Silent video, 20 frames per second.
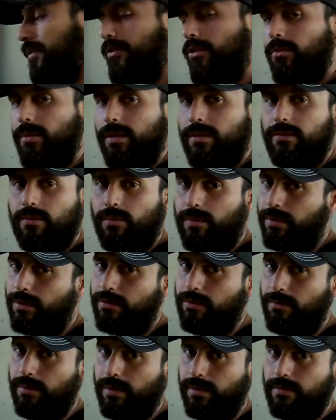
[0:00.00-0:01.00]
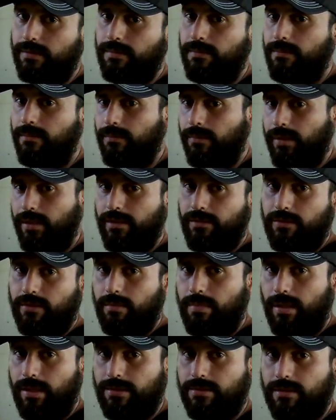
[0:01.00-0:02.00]
2 weeks, 1 to 2 weeks. 1 if you're
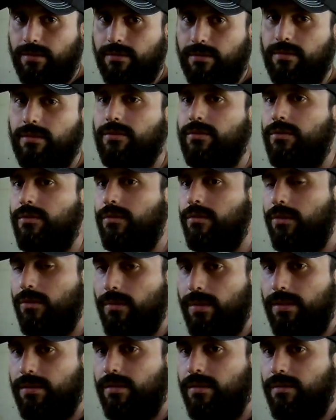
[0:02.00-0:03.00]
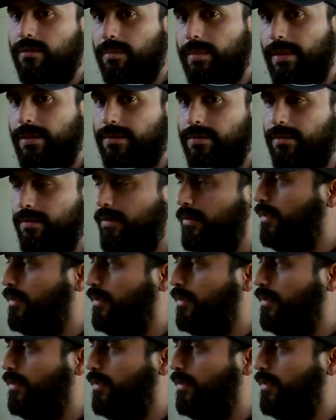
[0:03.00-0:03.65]
impatient, 2 weeks if you're patient.